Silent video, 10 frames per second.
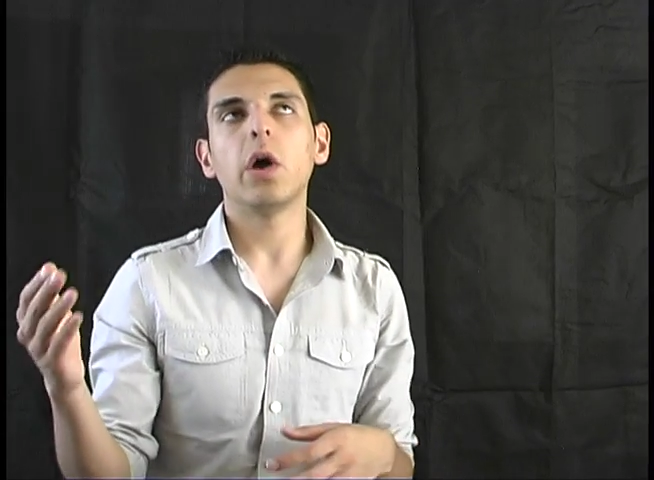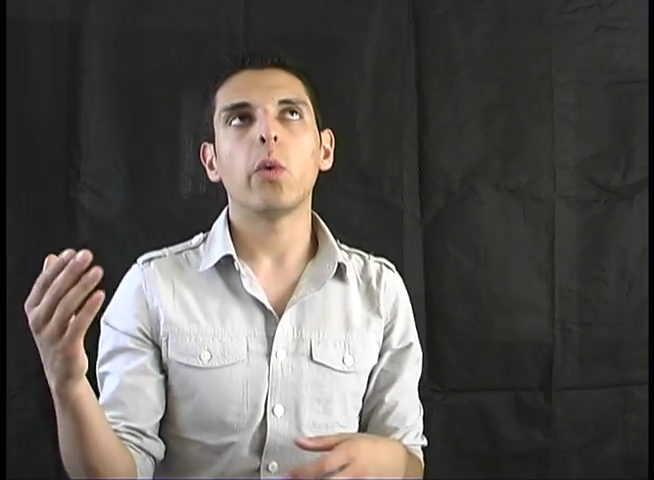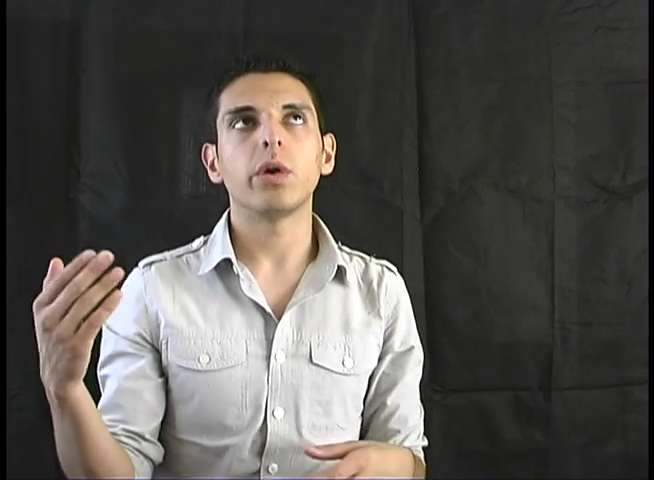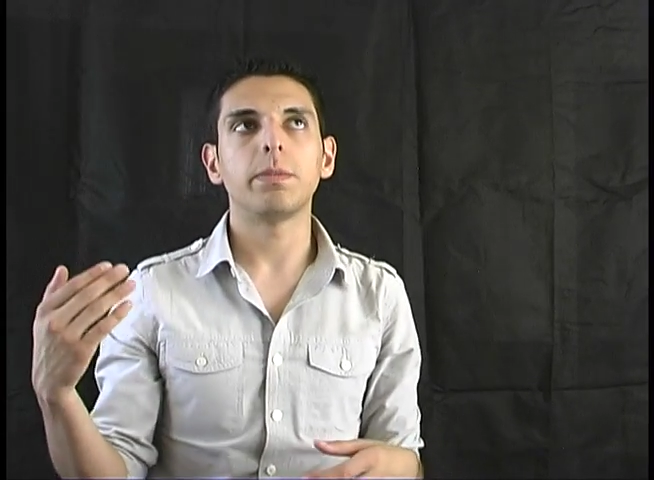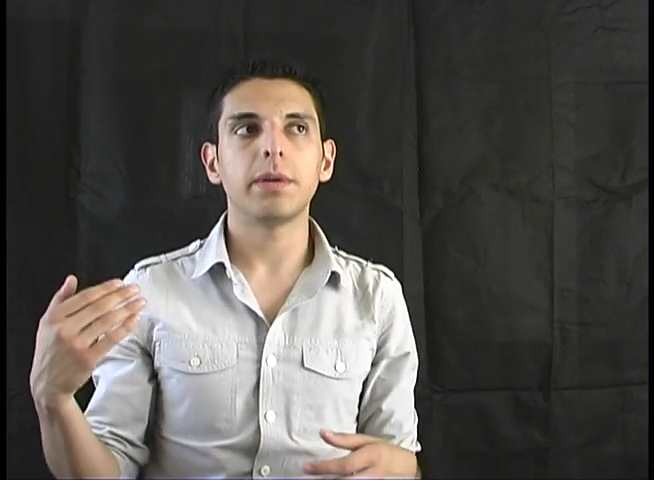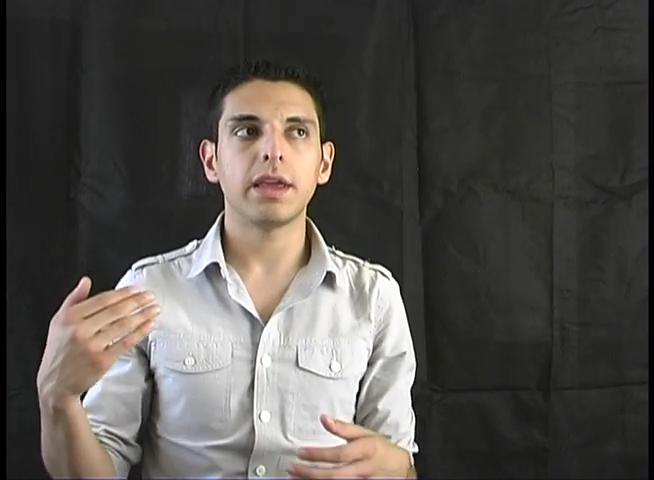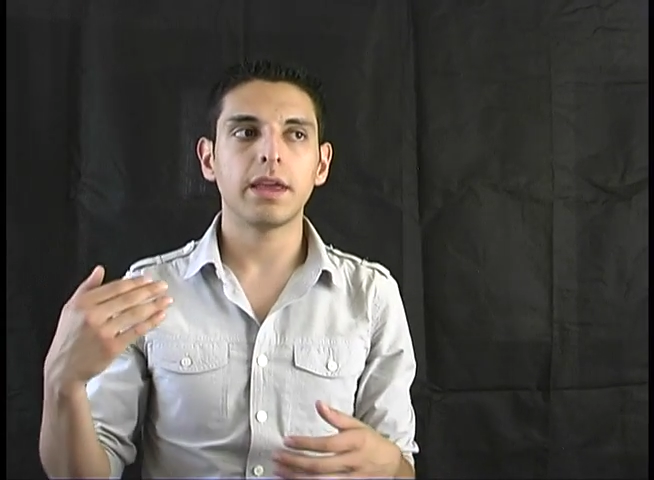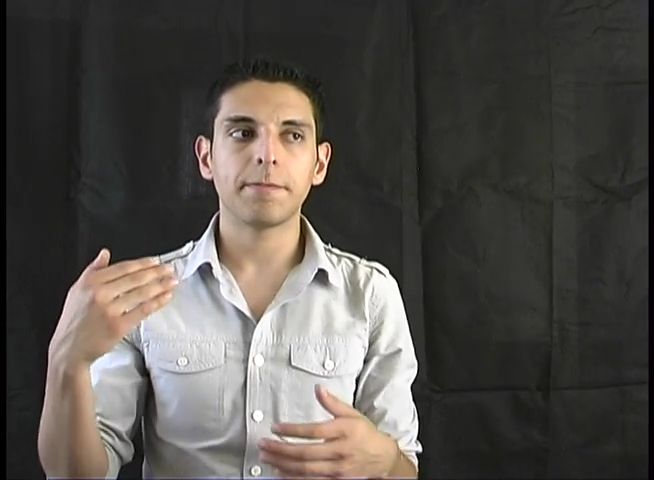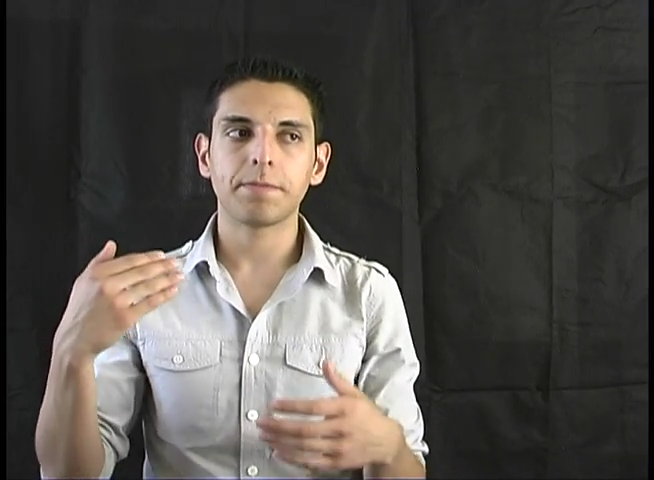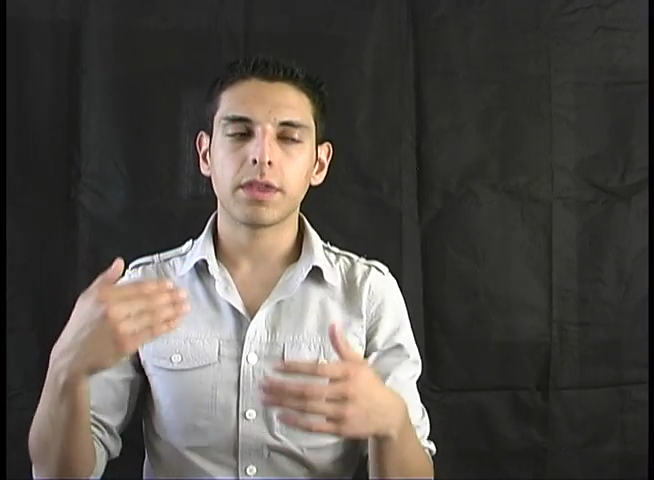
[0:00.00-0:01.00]
would
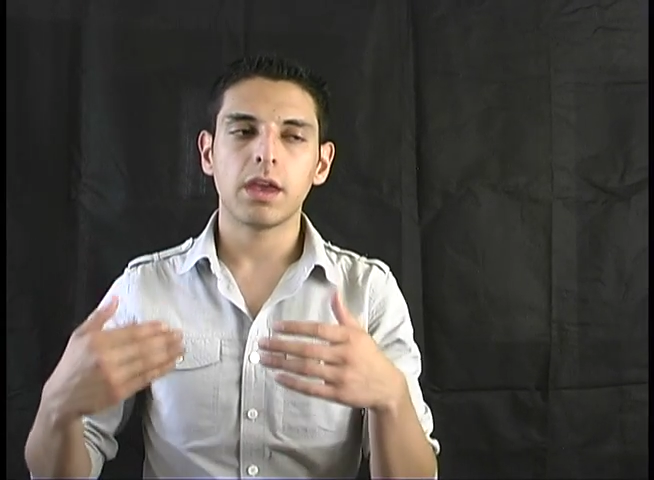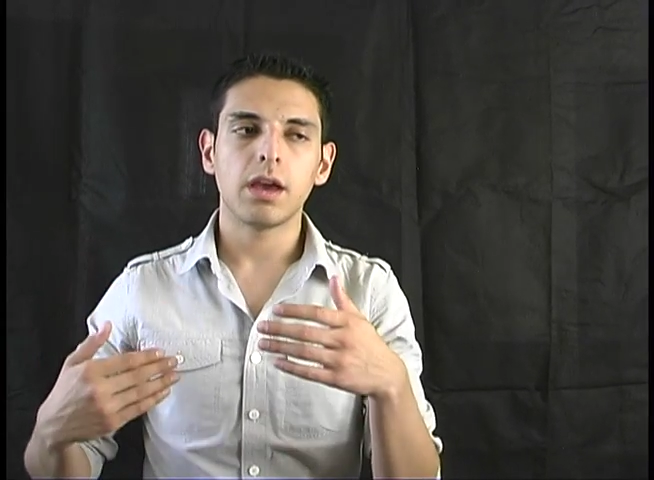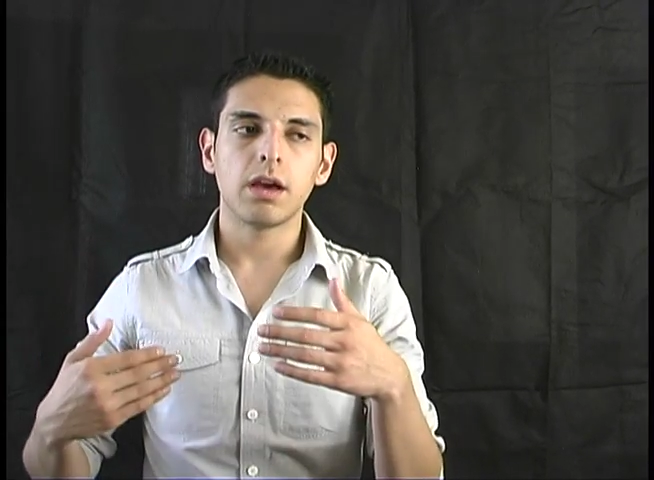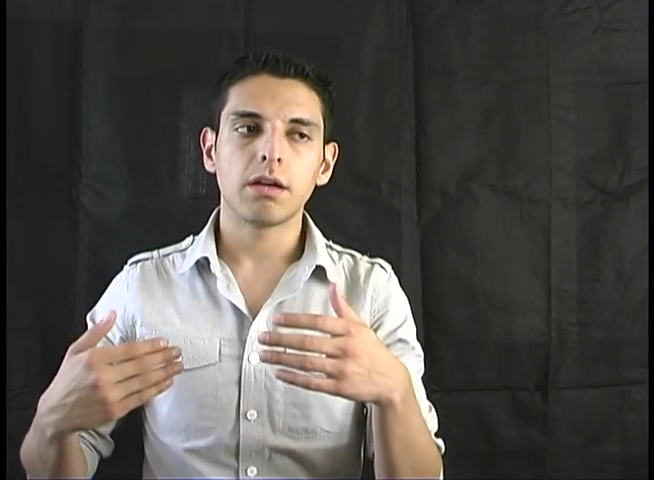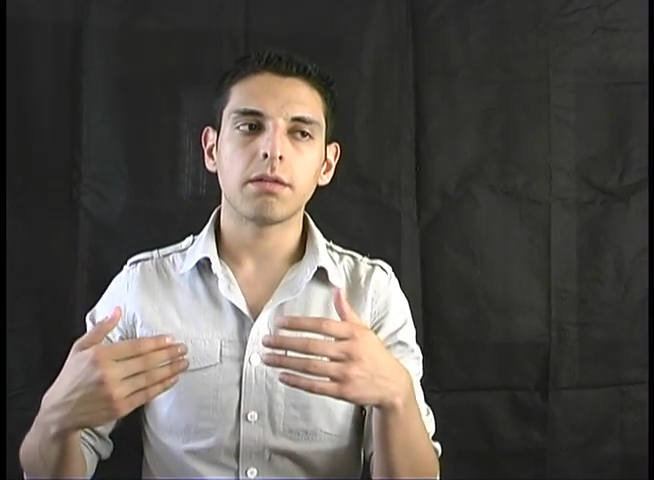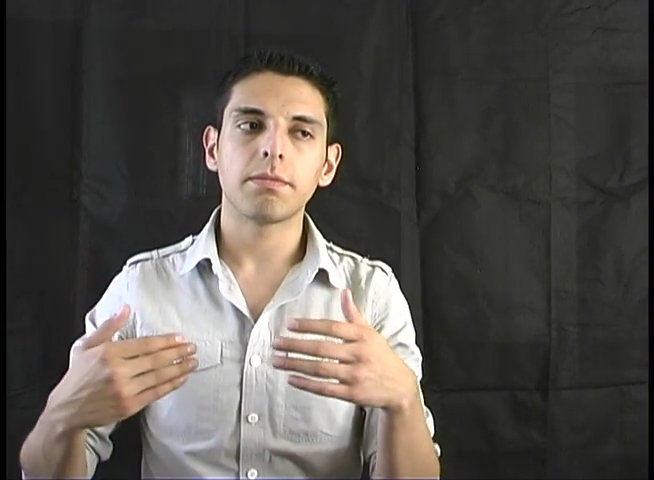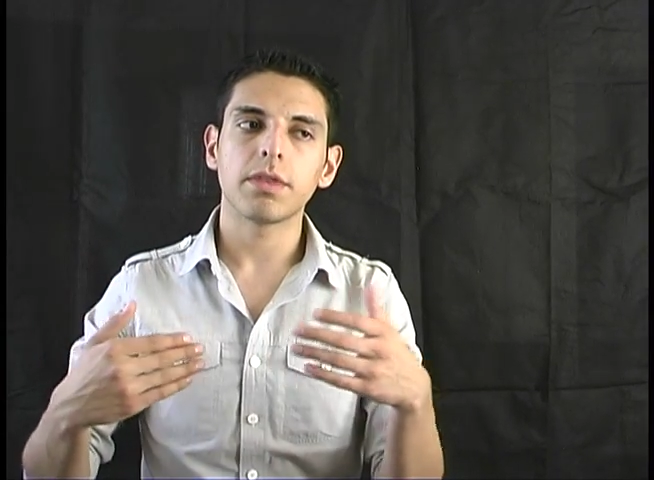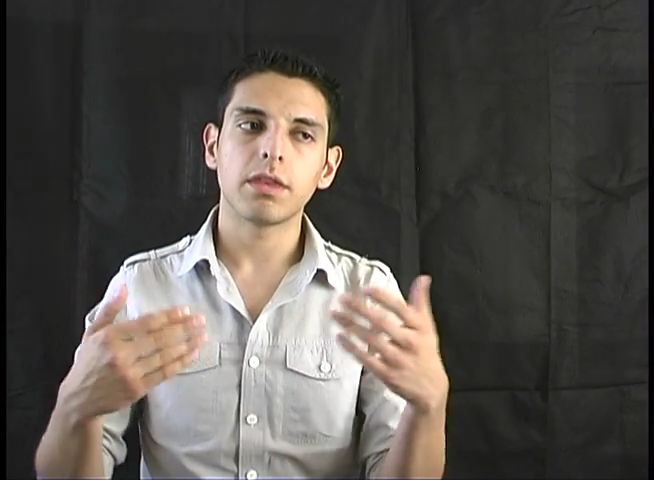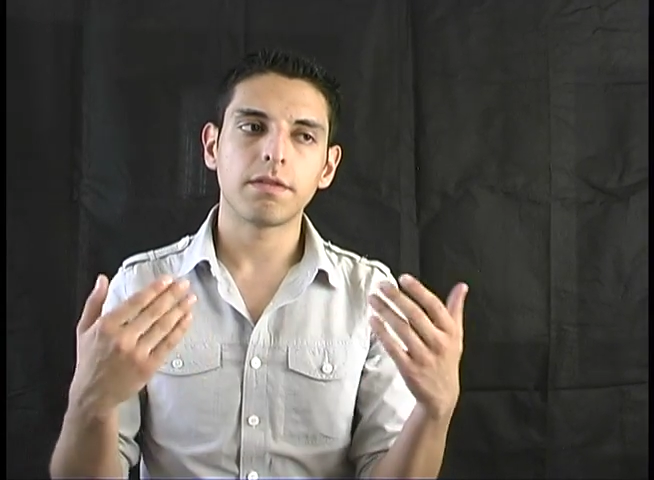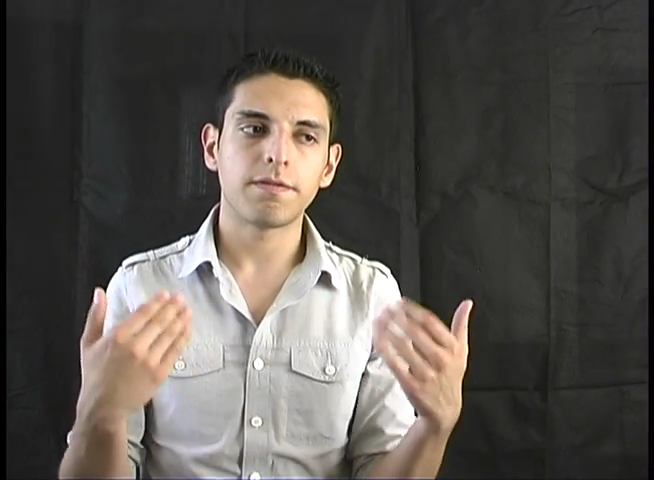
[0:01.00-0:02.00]
be
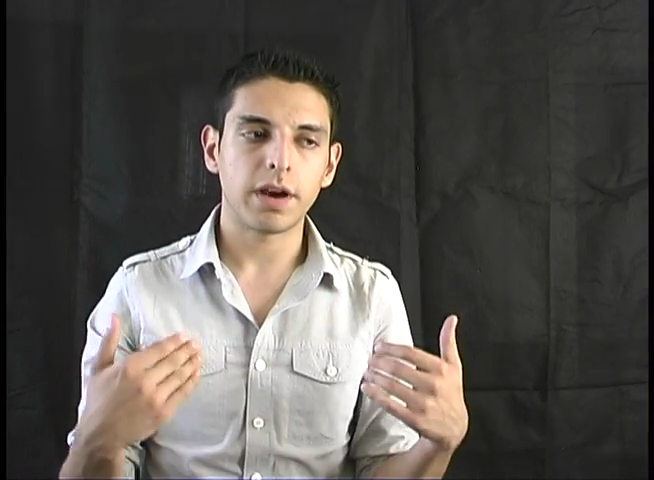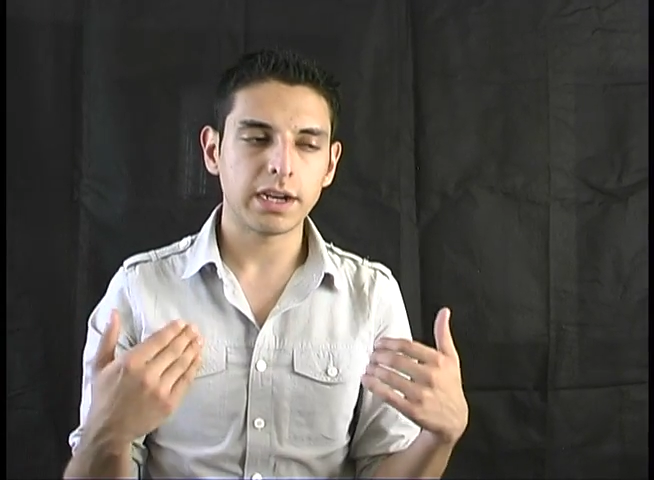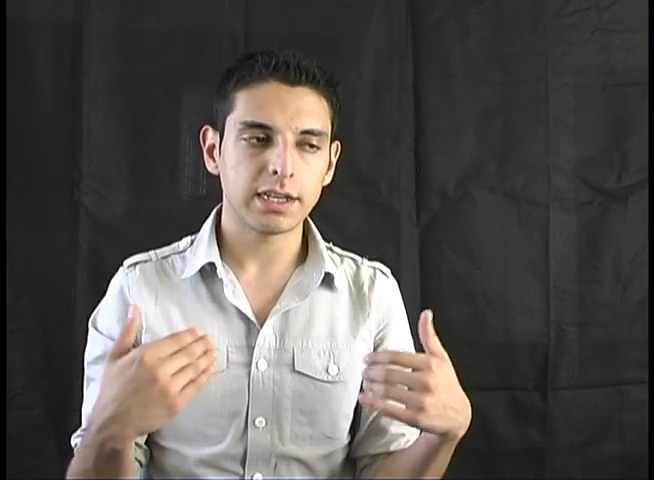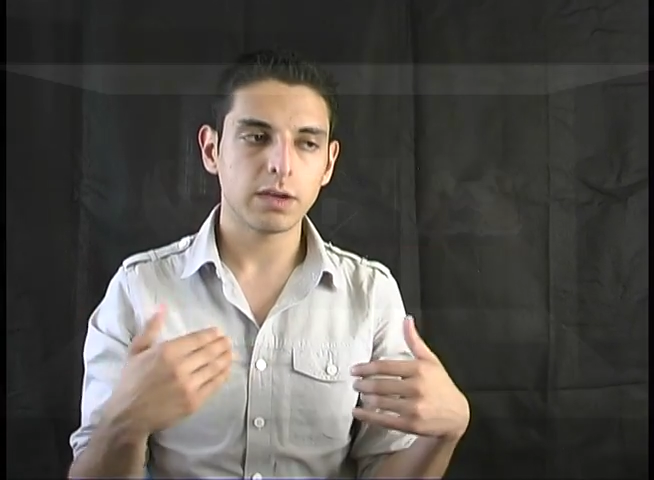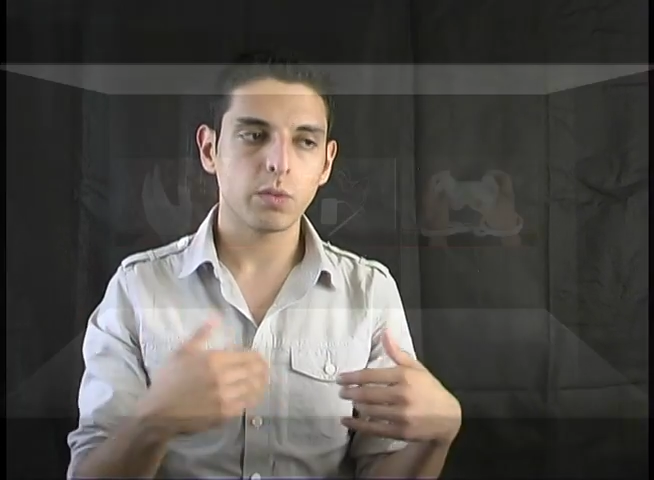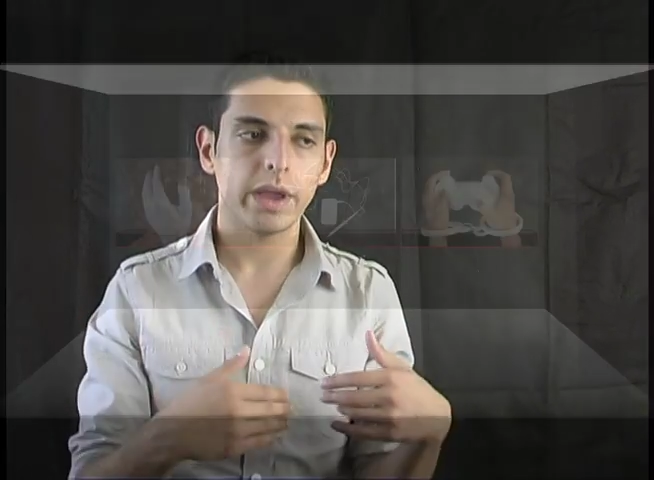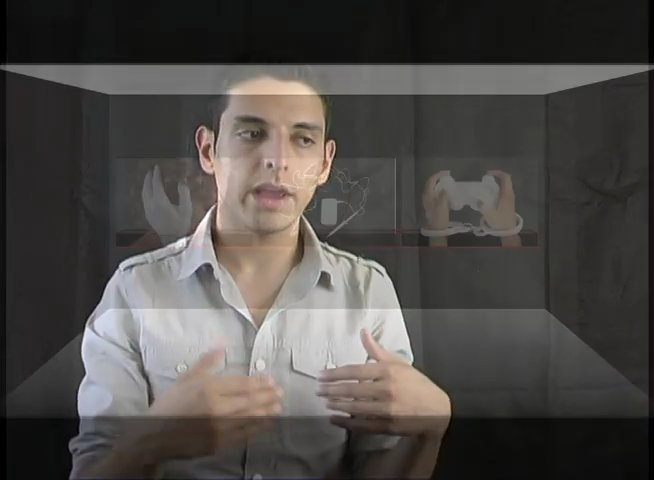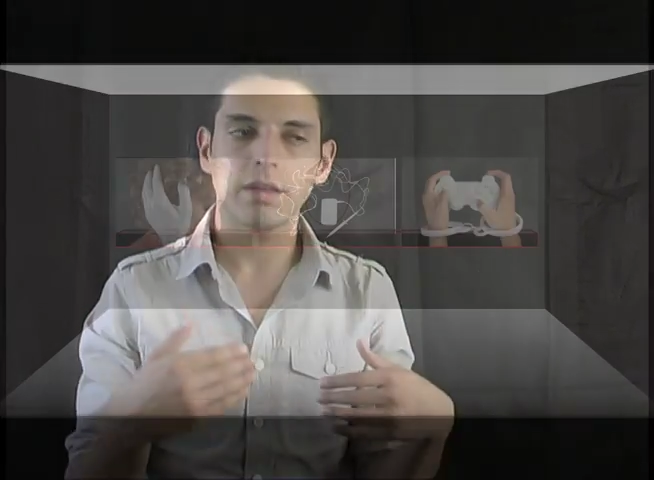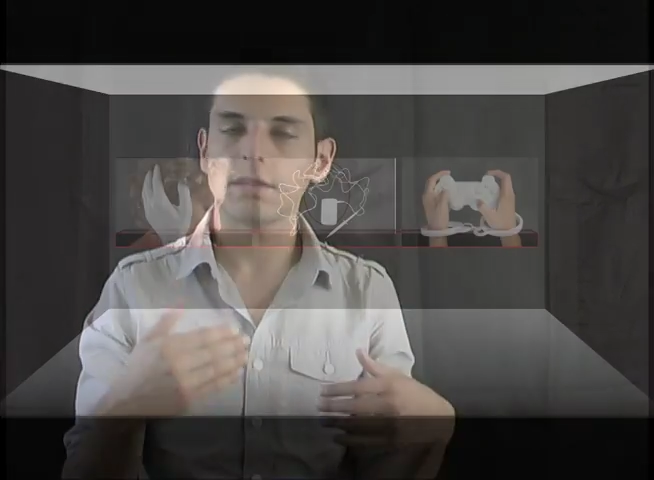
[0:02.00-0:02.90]
finding a way